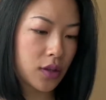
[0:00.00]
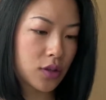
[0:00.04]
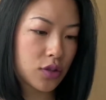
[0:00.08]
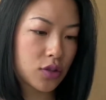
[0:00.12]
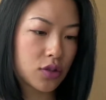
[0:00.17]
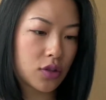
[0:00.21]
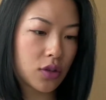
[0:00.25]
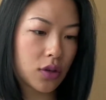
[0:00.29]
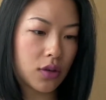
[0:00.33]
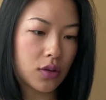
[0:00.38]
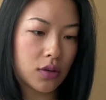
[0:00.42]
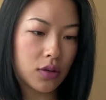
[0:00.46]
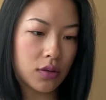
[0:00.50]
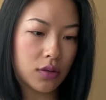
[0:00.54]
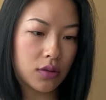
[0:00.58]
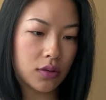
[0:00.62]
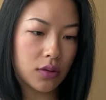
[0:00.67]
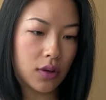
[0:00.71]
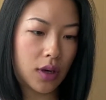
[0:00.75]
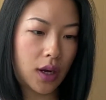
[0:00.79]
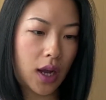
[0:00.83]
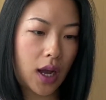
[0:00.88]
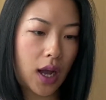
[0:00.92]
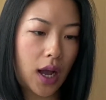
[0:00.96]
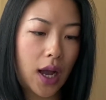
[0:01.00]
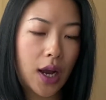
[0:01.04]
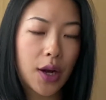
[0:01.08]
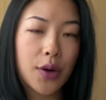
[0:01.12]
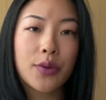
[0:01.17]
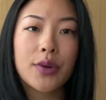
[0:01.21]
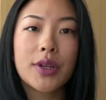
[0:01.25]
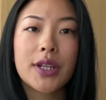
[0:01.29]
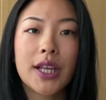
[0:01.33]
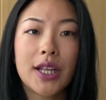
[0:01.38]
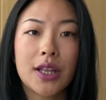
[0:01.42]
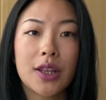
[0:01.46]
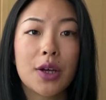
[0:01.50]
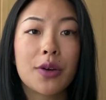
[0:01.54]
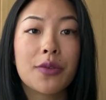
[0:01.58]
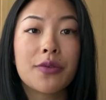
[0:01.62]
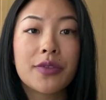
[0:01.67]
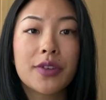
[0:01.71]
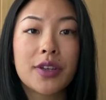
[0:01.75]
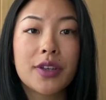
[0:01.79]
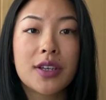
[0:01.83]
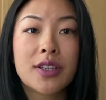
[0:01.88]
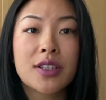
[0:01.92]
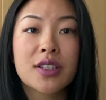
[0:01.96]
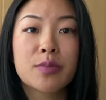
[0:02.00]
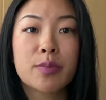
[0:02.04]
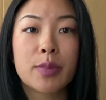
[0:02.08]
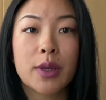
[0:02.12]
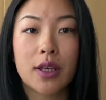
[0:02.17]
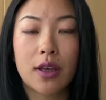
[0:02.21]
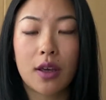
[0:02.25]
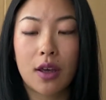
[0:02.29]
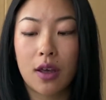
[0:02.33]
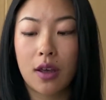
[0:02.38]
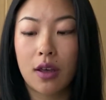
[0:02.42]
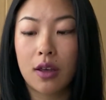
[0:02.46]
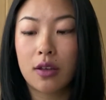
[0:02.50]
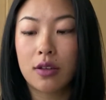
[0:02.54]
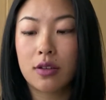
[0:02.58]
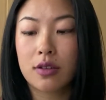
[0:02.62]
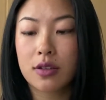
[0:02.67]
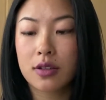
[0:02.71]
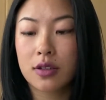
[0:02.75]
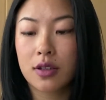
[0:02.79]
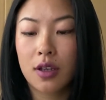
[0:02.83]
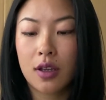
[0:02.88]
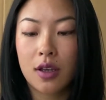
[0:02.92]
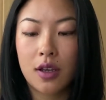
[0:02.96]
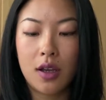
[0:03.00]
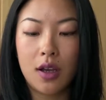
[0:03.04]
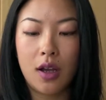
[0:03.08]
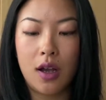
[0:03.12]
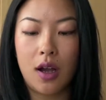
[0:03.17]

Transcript: So I really love these because